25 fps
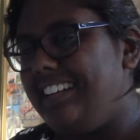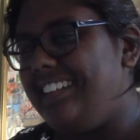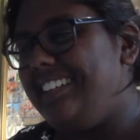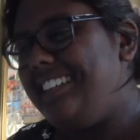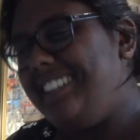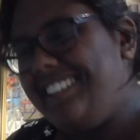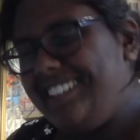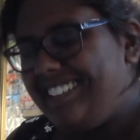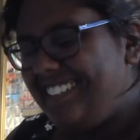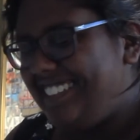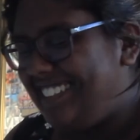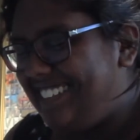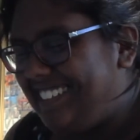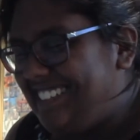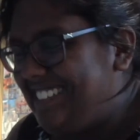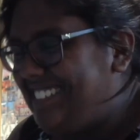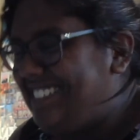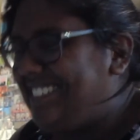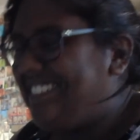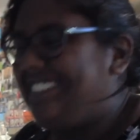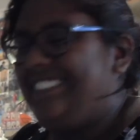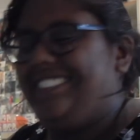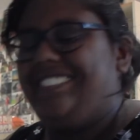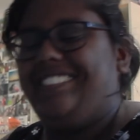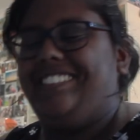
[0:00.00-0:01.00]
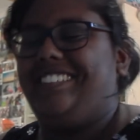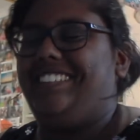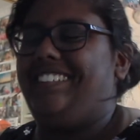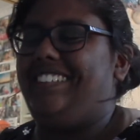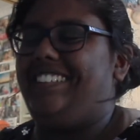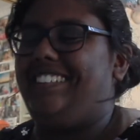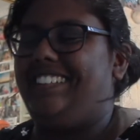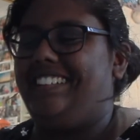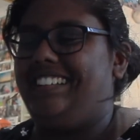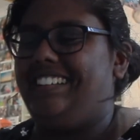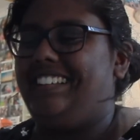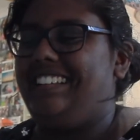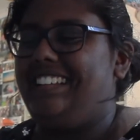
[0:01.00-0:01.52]

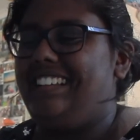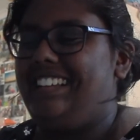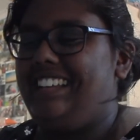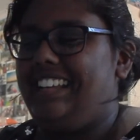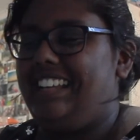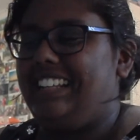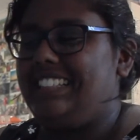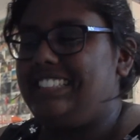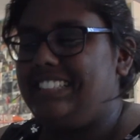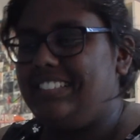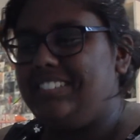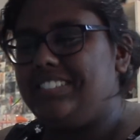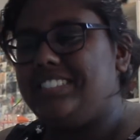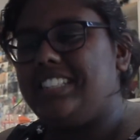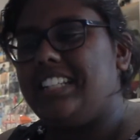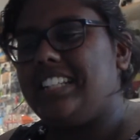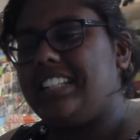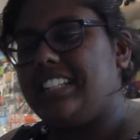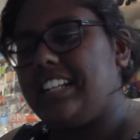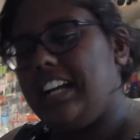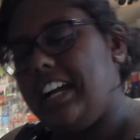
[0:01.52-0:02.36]
Oh, it seems like